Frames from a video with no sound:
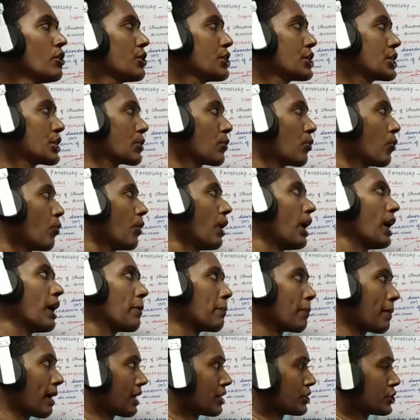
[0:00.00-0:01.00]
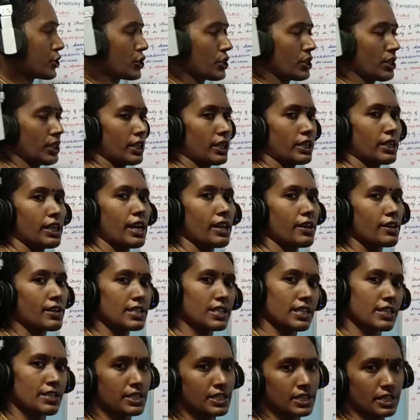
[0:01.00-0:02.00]
So imagine there
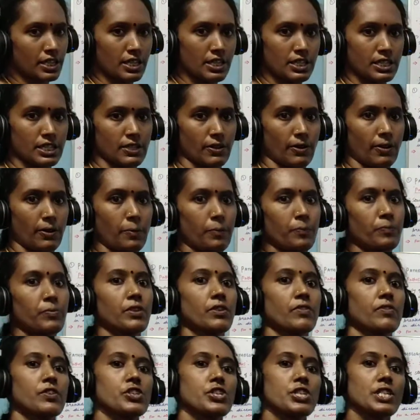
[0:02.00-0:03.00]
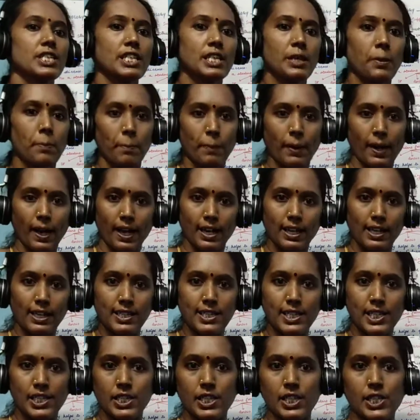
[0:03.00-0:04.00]
is a seesaw which is in a
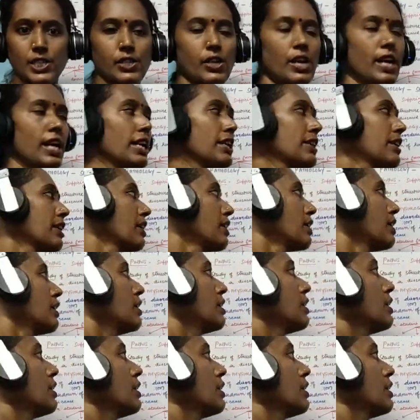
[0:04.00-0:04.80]
balanced state,